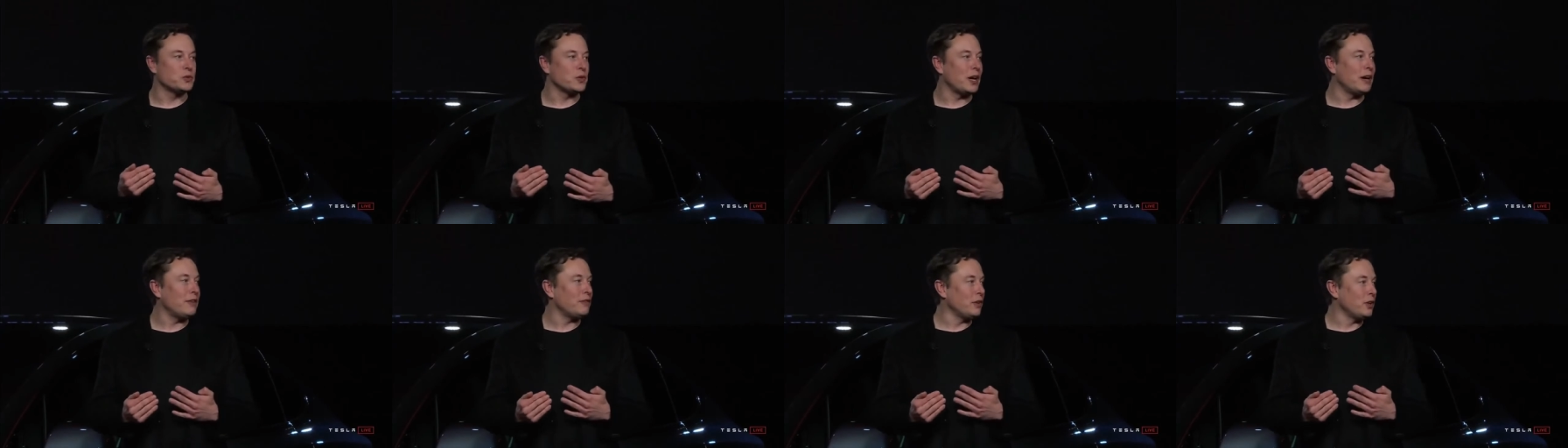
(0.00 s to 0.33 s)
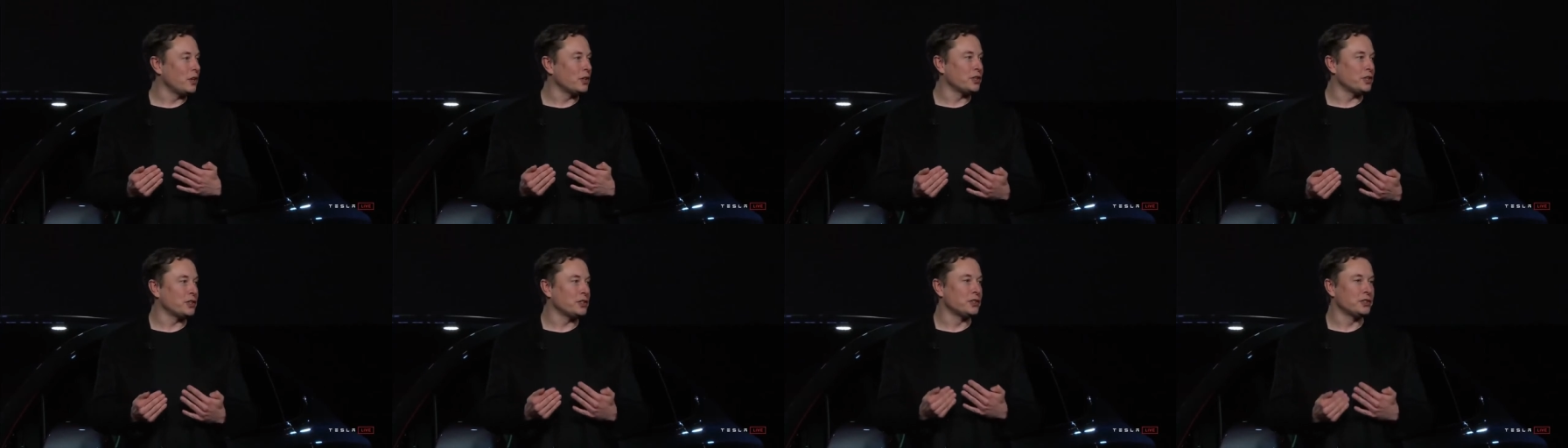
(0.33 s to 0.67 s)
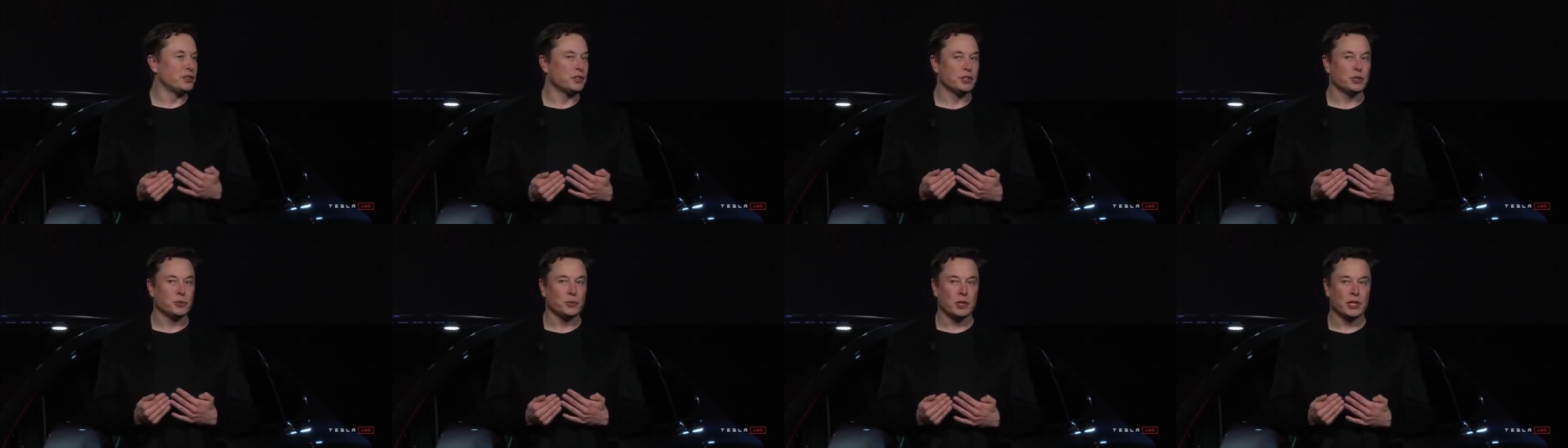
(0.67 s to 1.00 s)
drive long
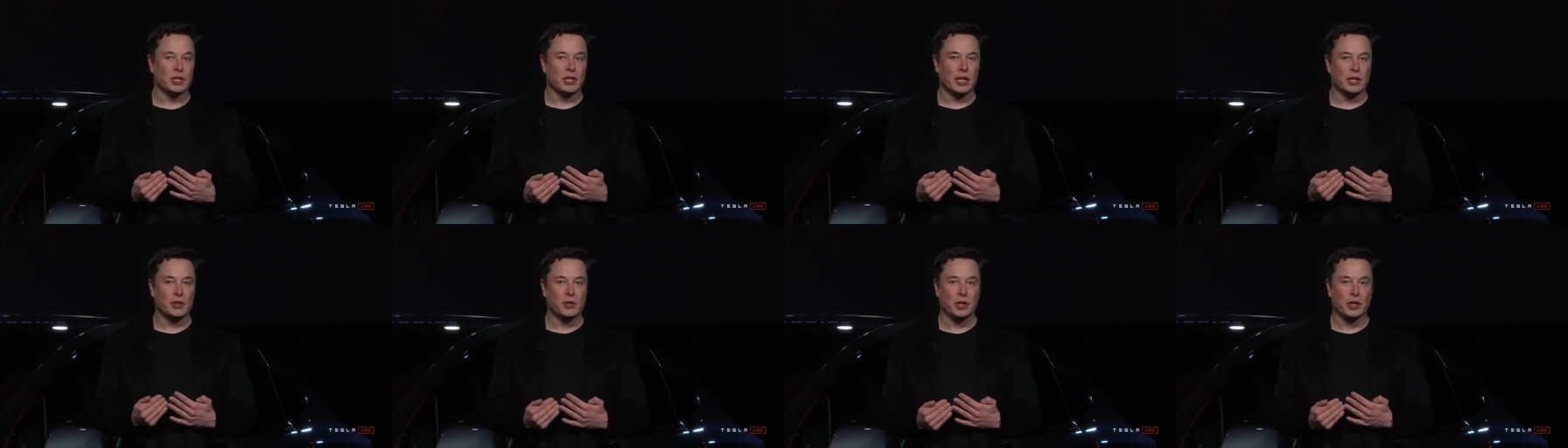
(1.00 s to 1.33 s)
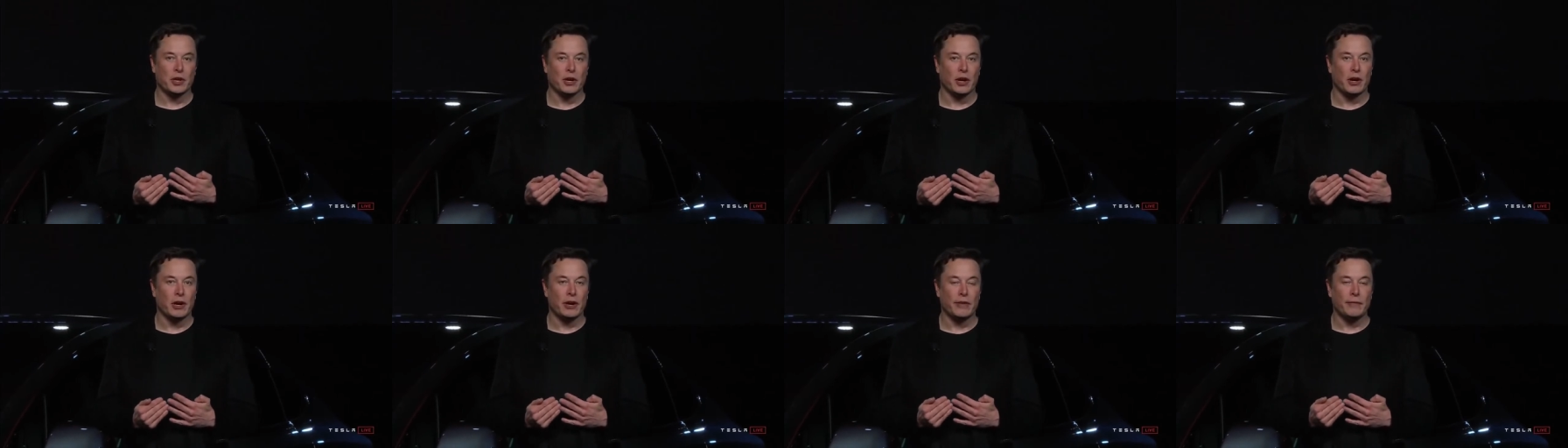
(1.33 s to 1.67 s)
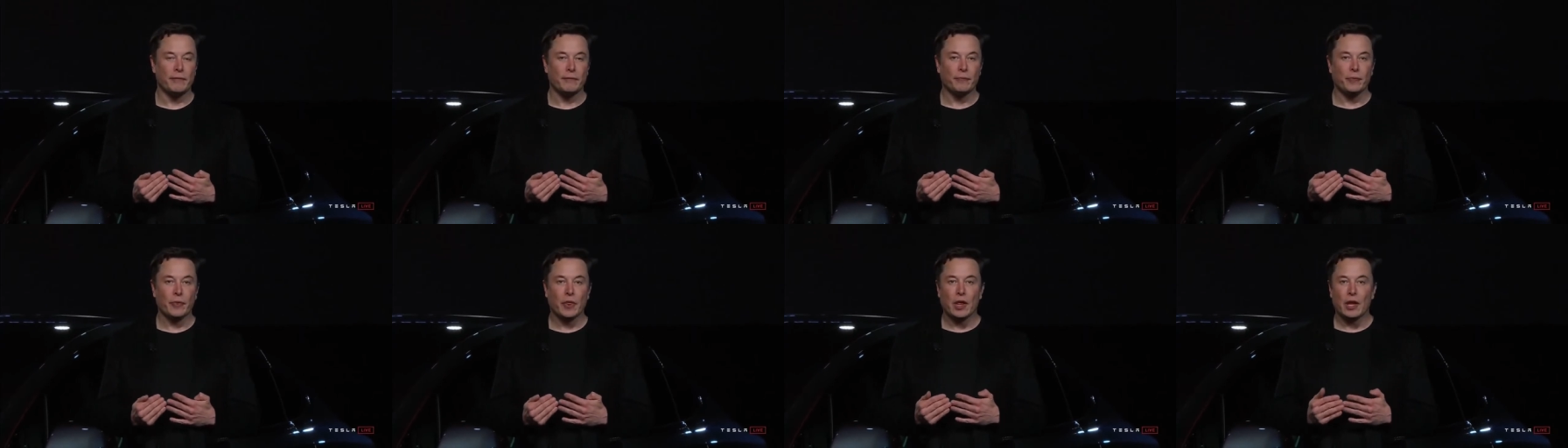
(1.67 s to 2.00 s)
distances with an electric car
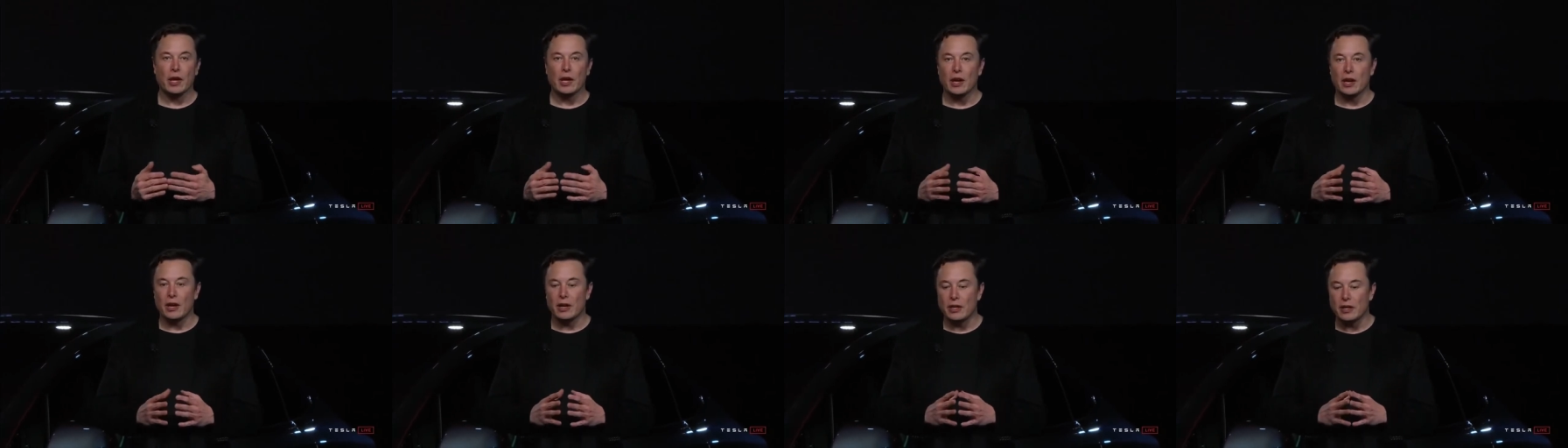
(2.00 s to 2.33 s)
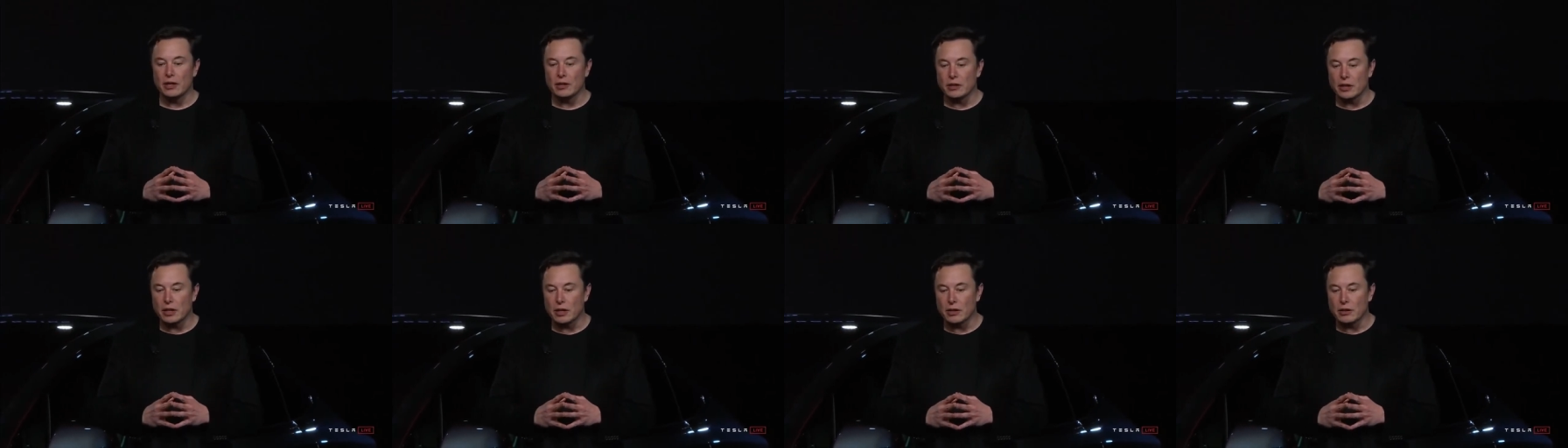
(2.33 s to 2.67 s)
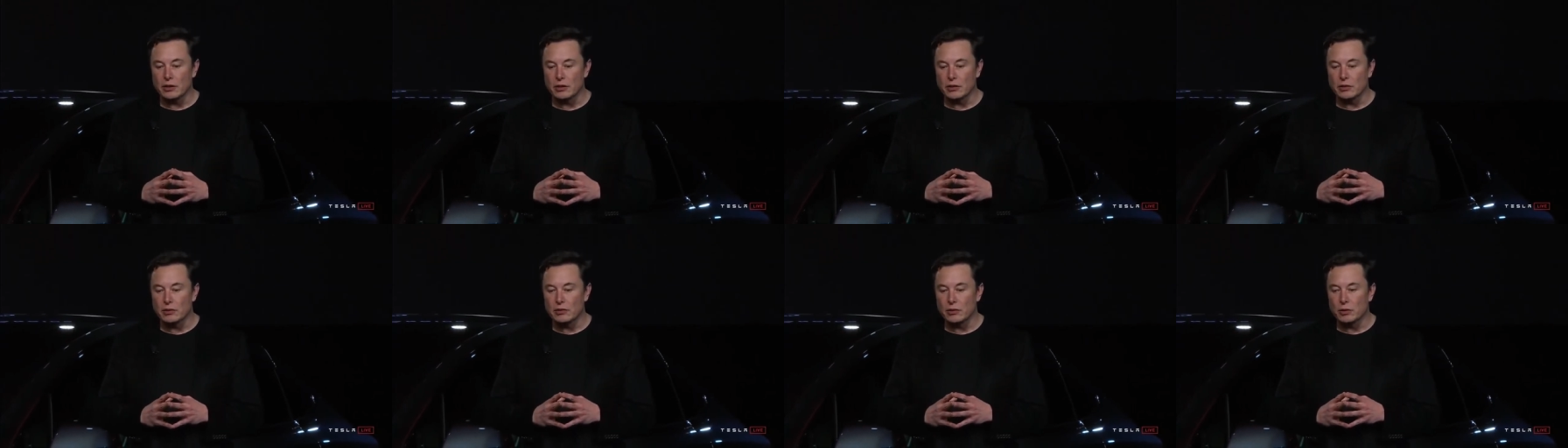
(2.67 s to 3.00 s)
uh, in,
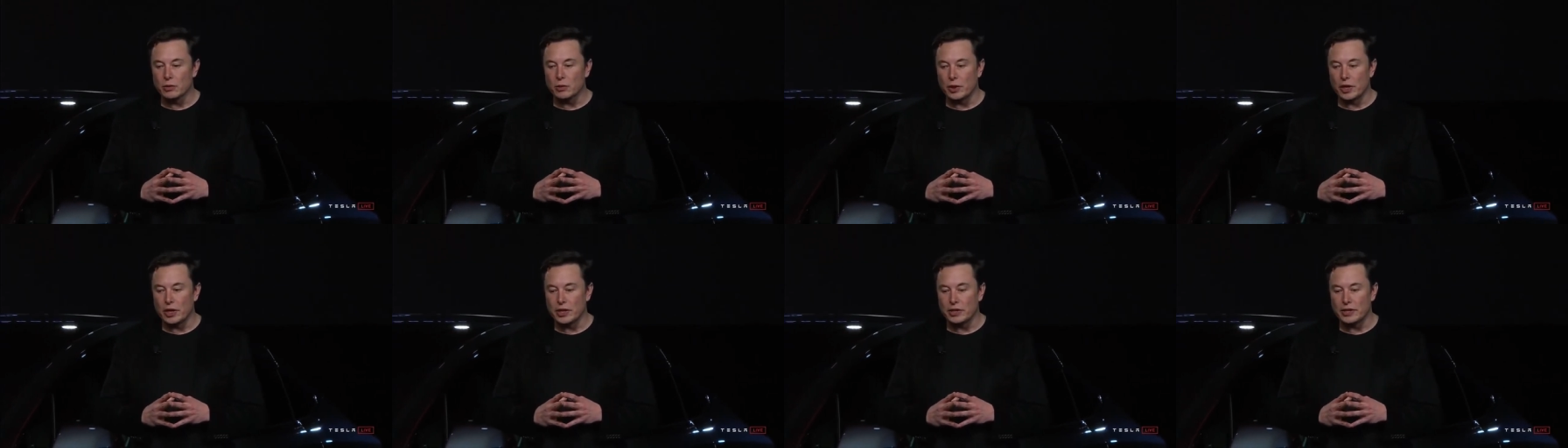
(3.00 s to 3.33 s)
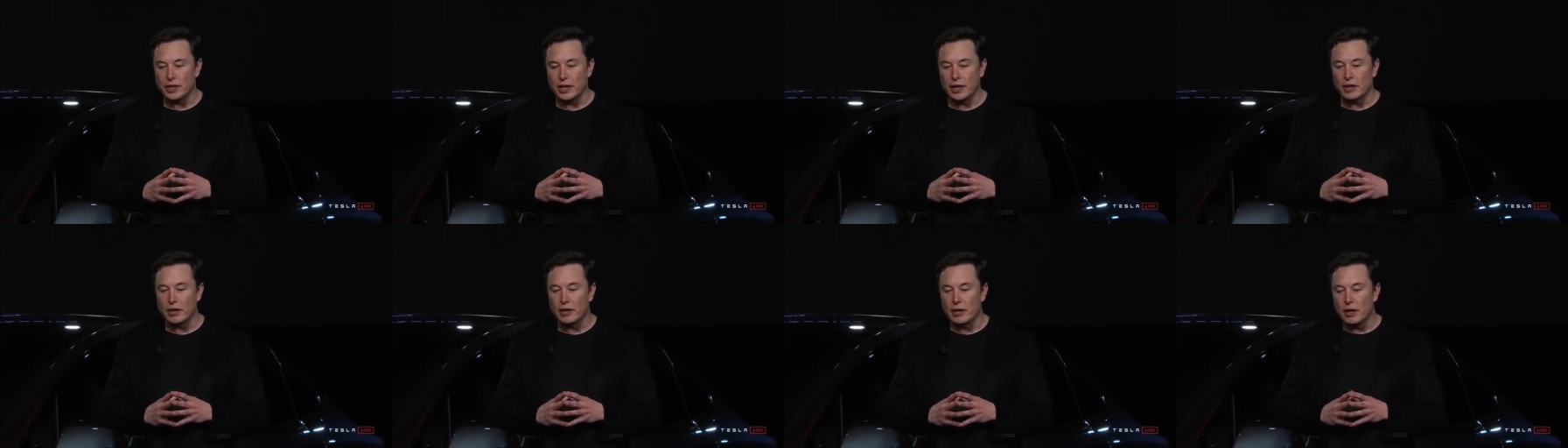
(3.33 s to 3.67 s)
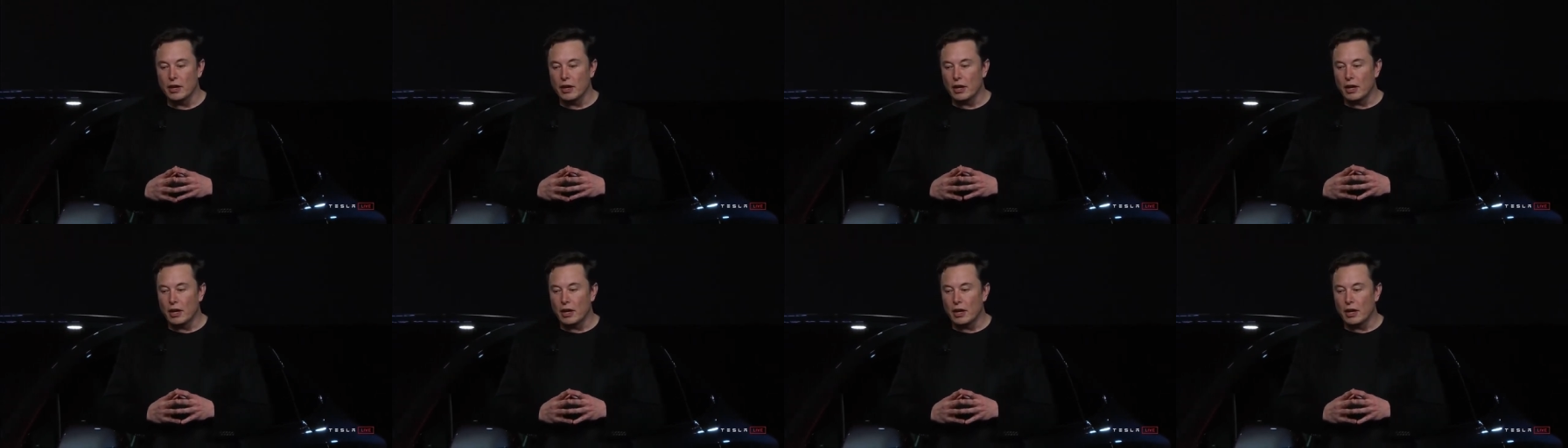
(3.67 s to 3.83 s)
in twenty ten.